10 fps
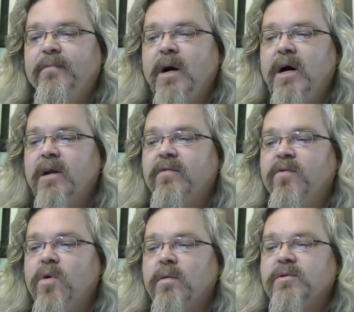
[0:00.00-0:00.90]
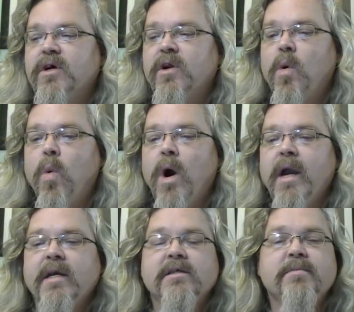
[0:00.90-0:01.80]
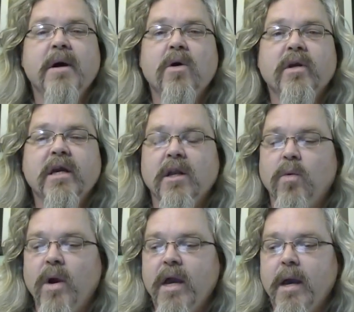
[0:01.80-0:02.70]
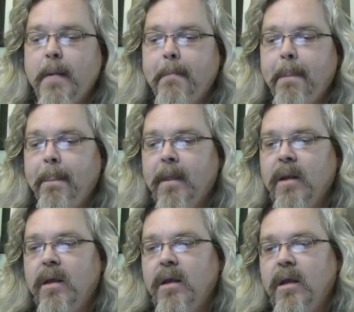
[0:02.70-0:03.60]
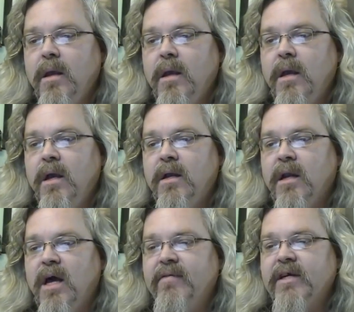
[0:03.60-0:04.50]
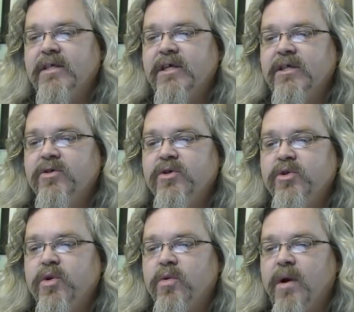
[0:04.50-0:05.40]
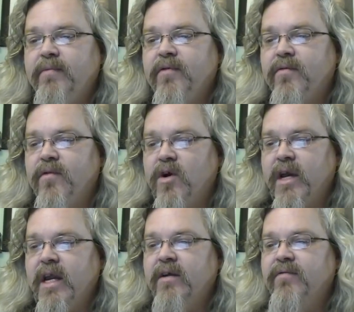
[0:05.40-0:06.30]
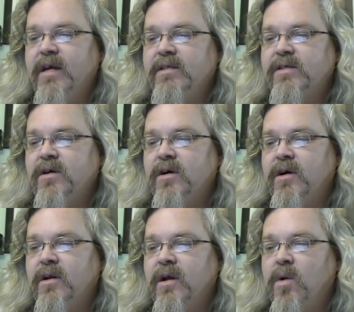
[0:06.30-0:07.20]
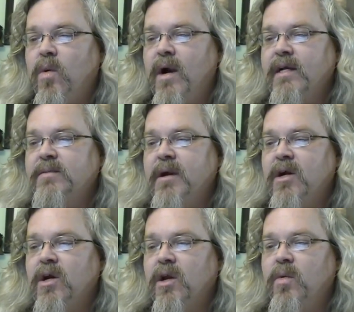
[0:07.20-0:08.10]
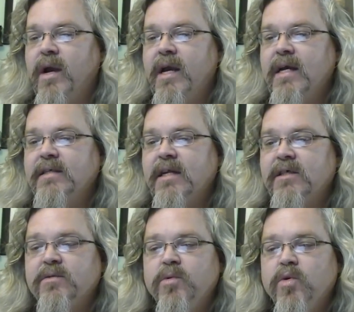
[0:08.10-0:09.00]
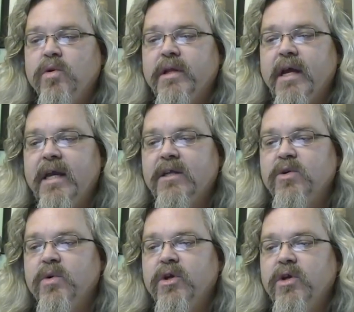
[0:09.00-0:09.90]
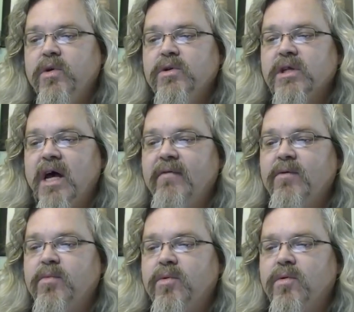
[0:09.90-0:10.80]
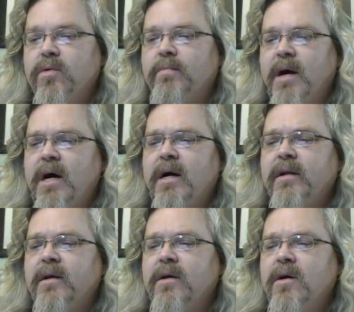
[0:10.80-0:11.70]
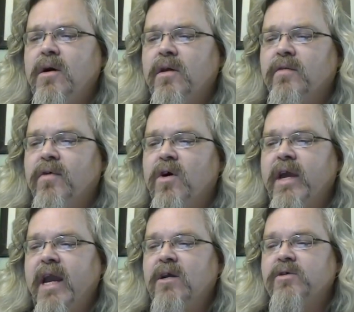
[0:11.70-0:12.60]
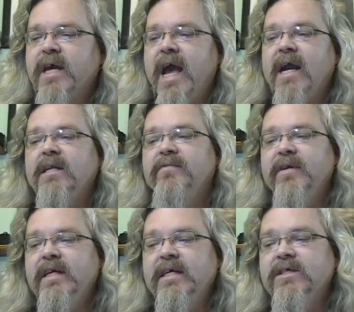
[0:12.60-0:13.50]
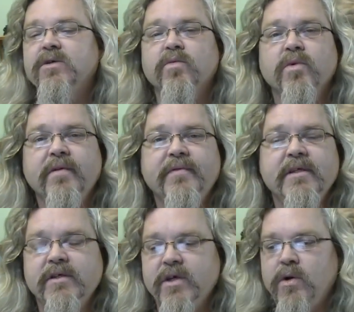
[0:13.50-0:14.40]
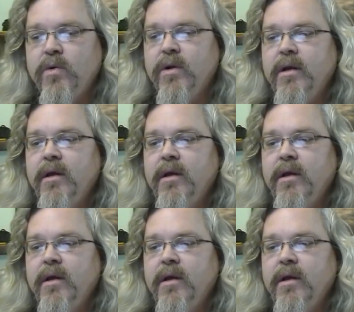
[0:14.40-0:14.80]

pond forms on Hawaii's Mount Kilauea. And lava continues to erupt from volcanic vents on Hawaii's Mount Kilauea as it has pooled into huge lava pool pond on the volcano's active east rift zone.